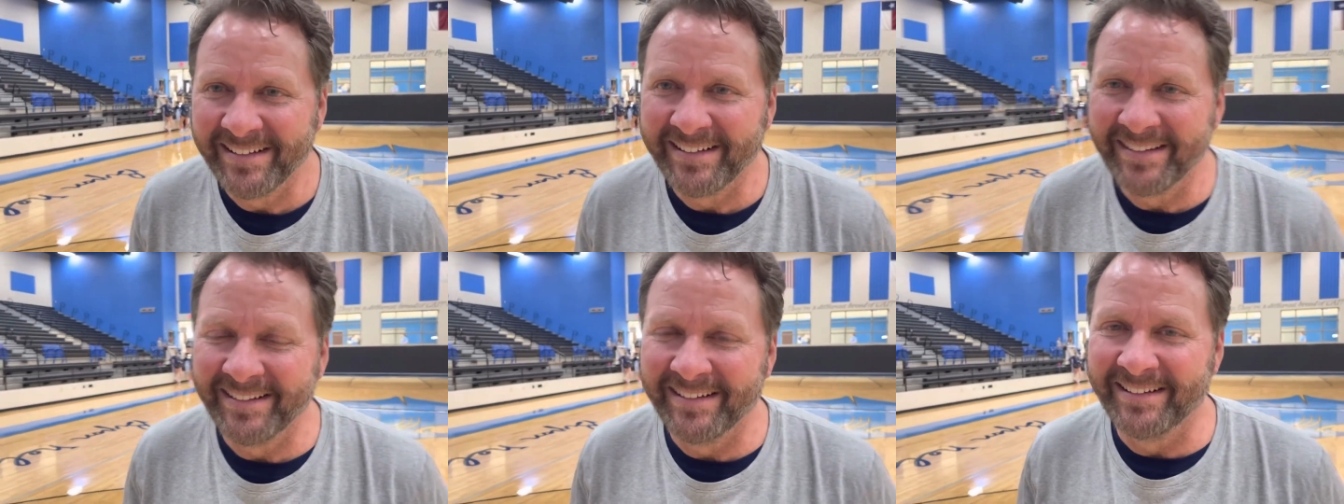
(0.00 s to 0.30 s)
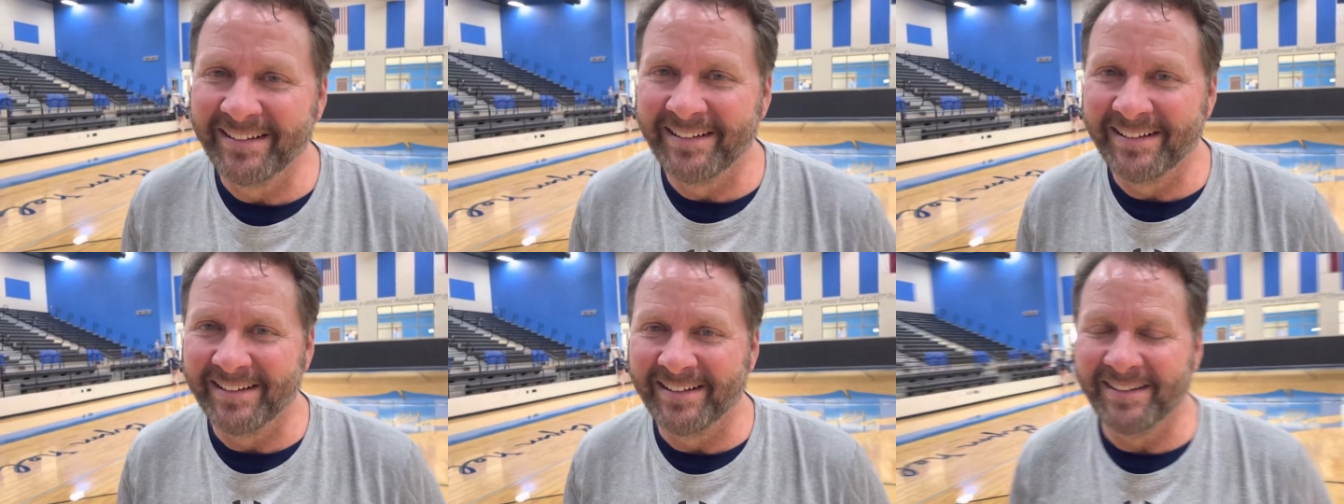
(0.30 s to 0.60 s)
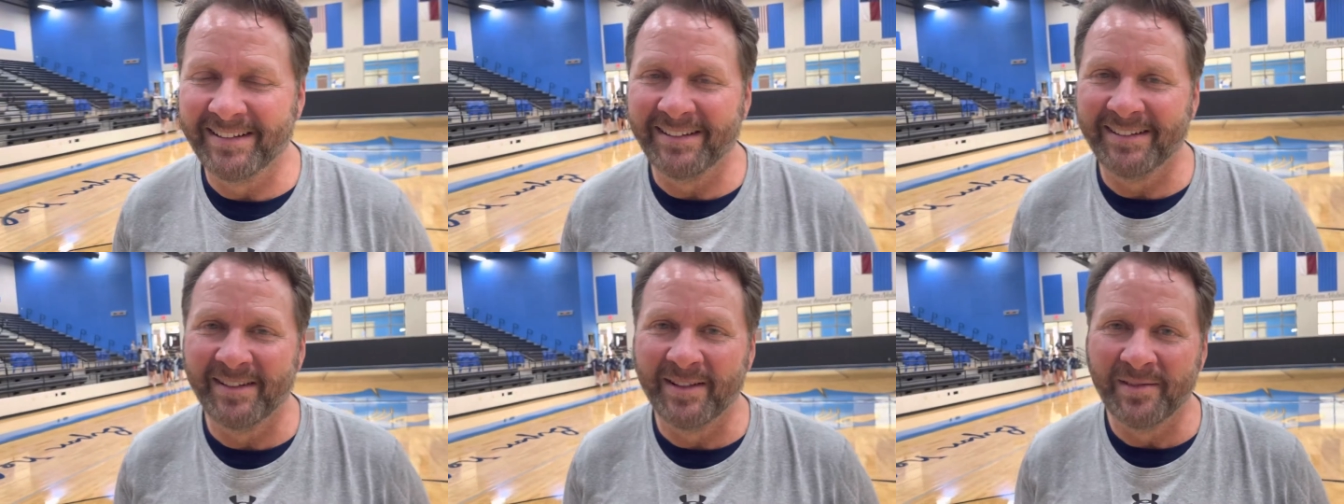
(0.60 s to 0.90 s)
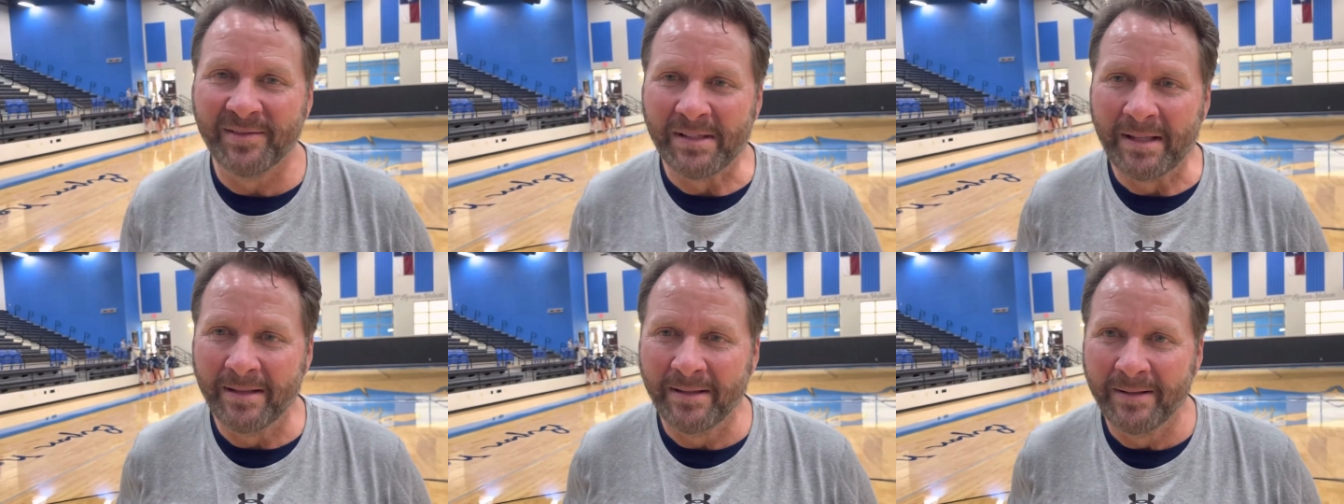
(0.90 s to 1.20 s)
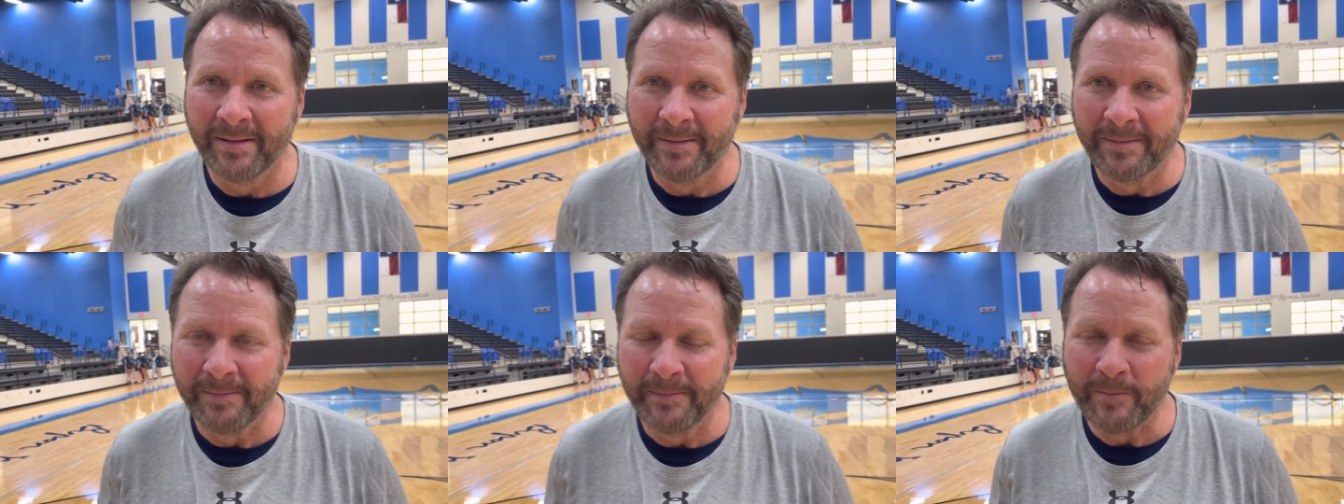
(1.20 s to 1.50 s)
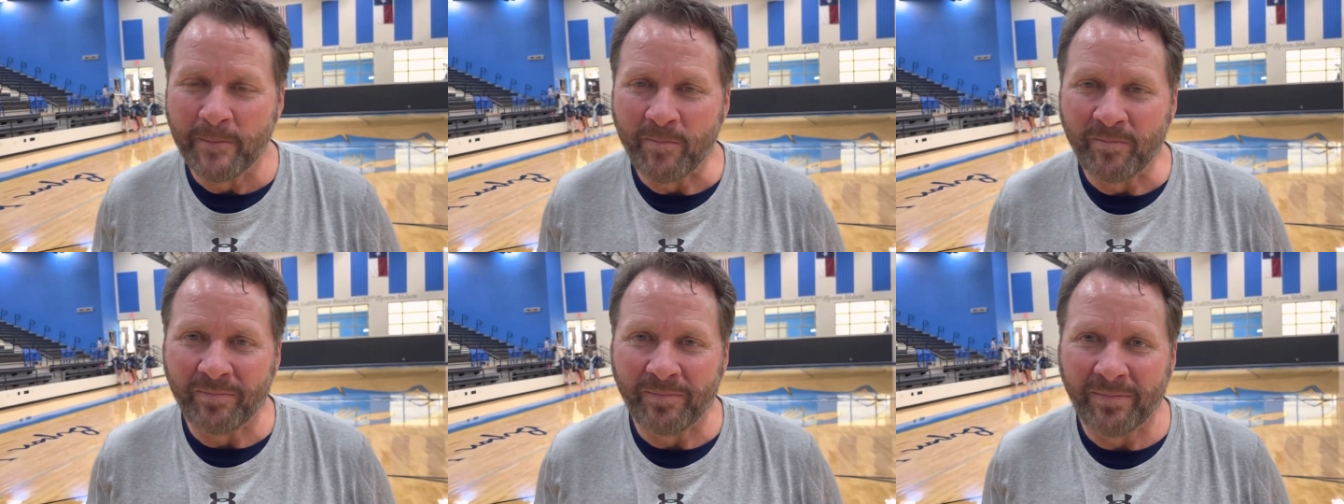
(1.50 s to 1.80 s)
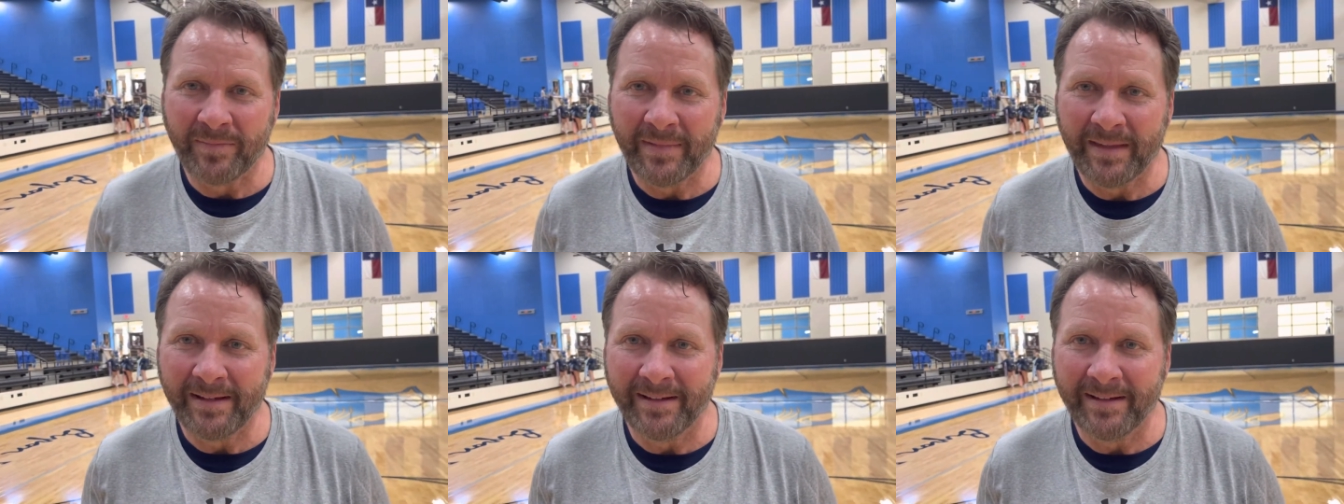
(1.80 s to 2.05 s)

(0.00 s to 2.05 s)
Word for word: Uh, wow.